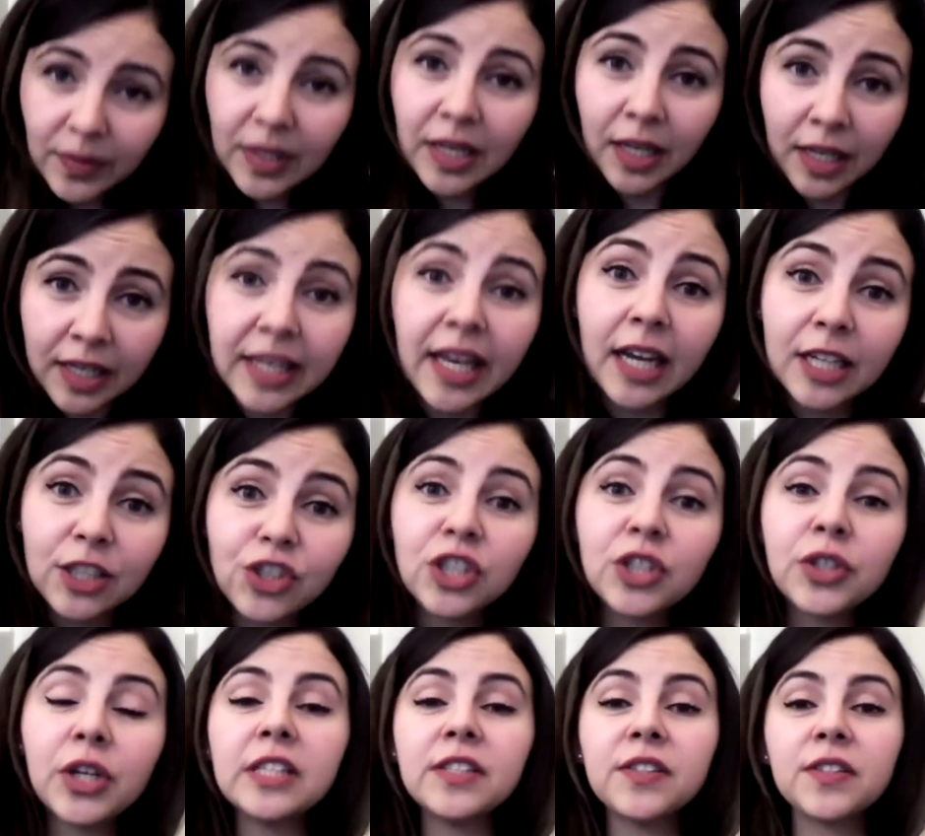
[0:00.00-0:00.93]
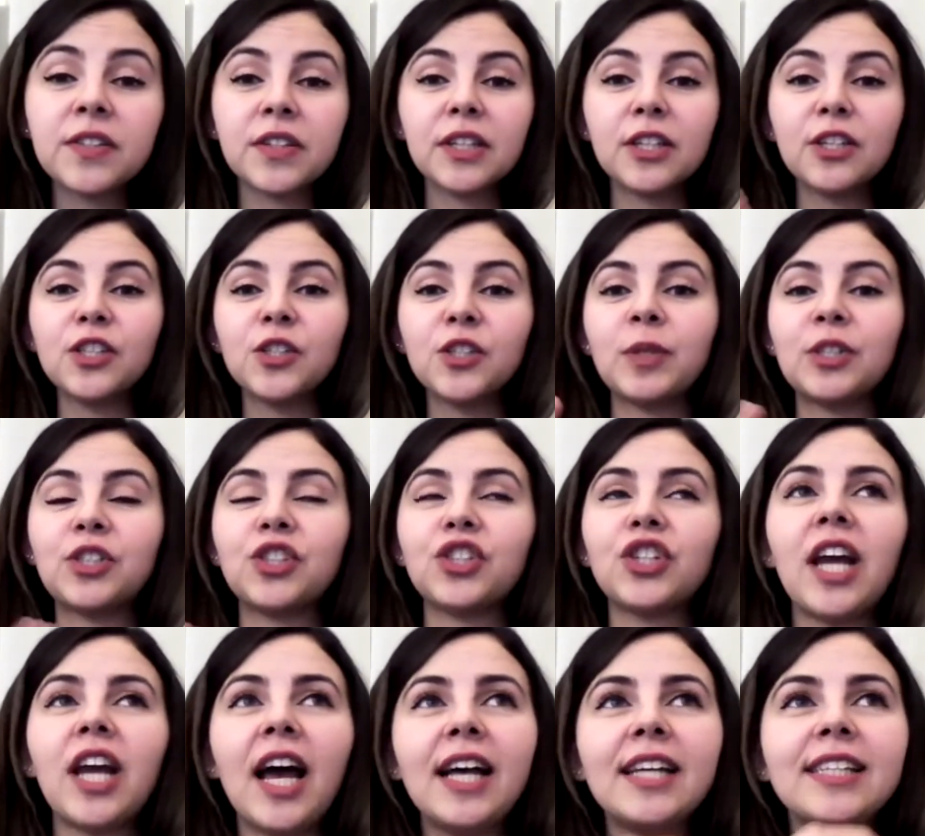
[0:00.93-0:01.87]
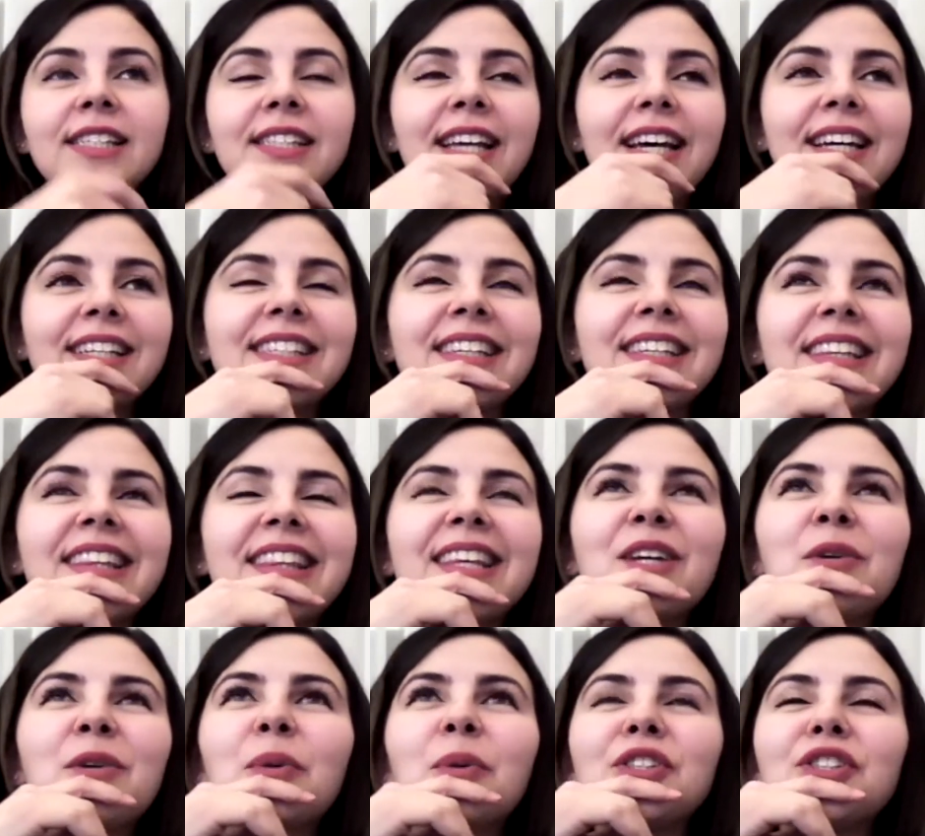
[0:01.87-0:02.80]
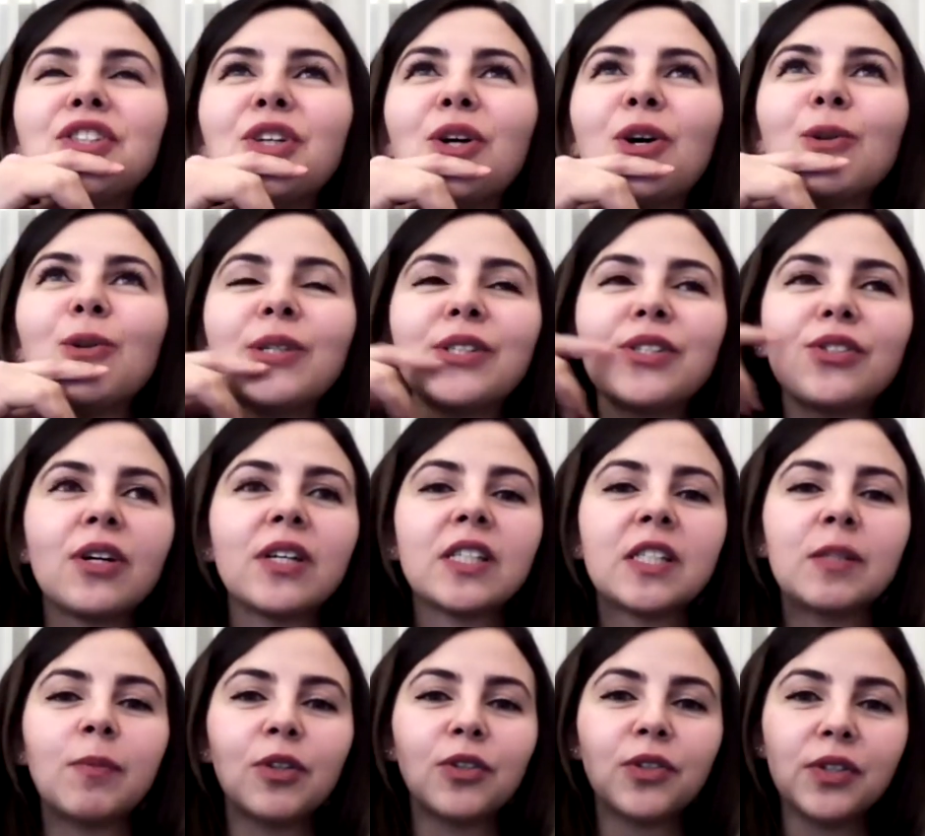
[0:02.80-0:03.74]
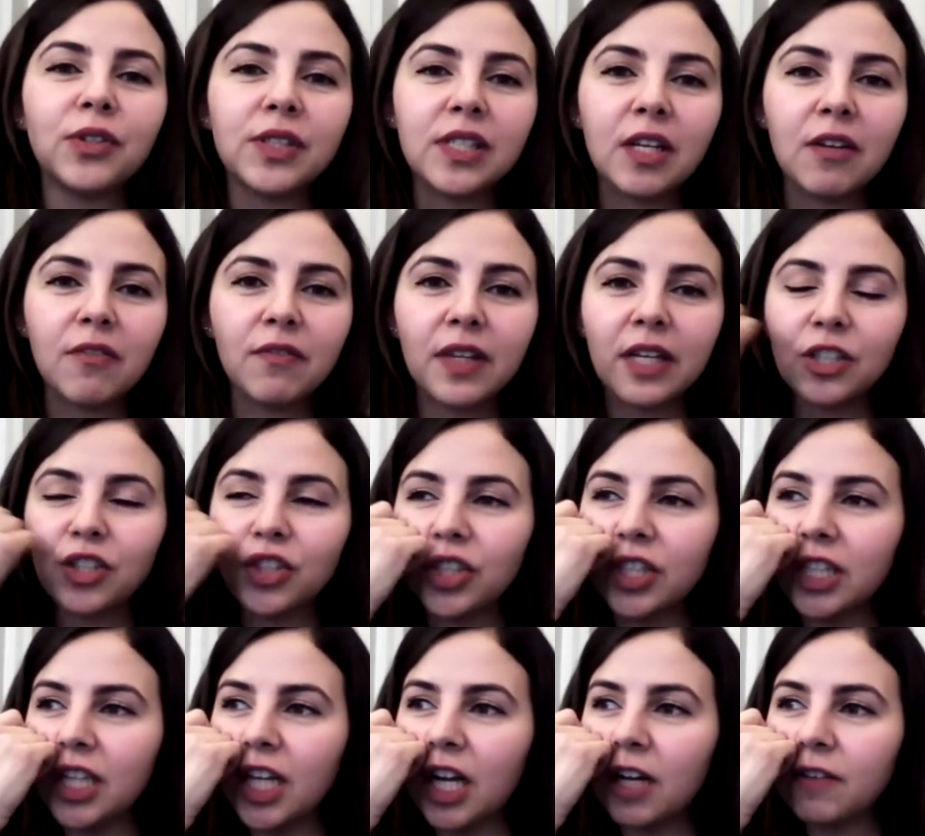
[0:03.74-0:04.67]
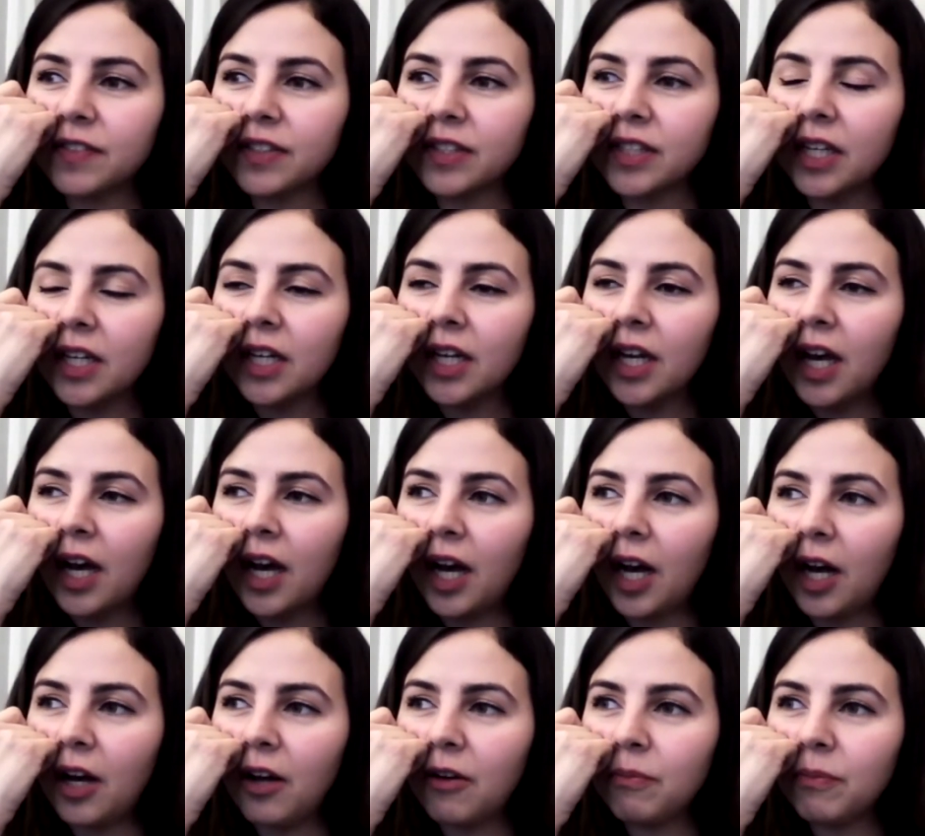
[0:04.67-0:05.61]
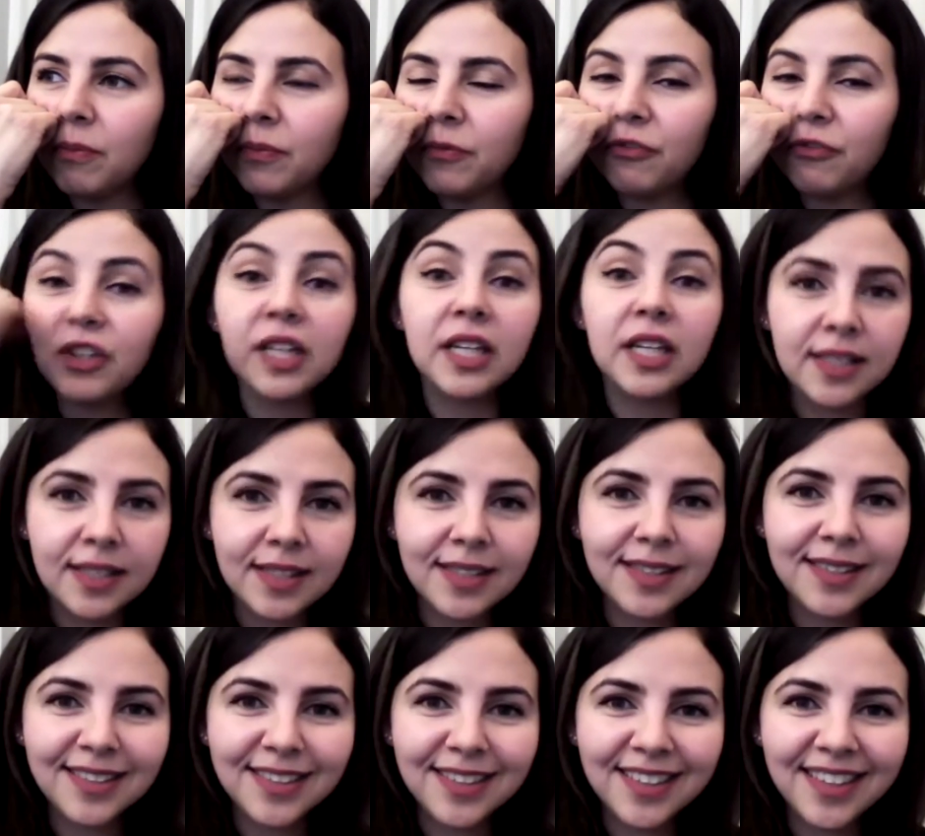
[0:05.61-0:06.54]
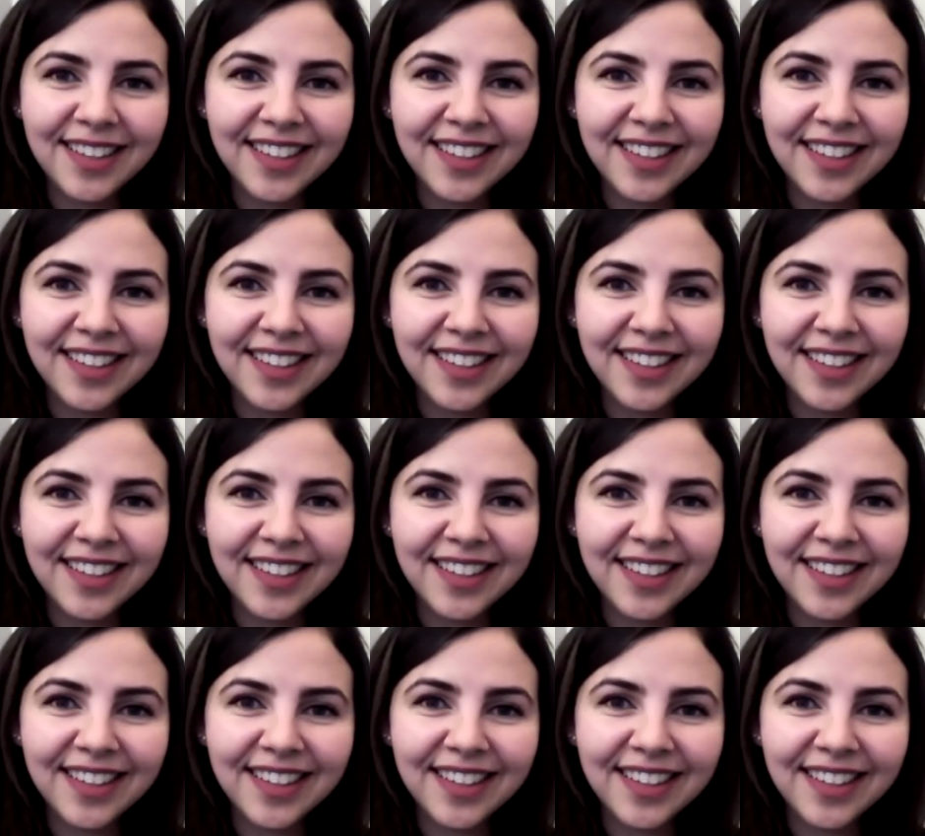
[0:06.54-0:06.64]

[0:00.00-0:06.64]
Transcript: Yeah, she writes thrillers, but she has that thing where she always talks about herself that she loves villains.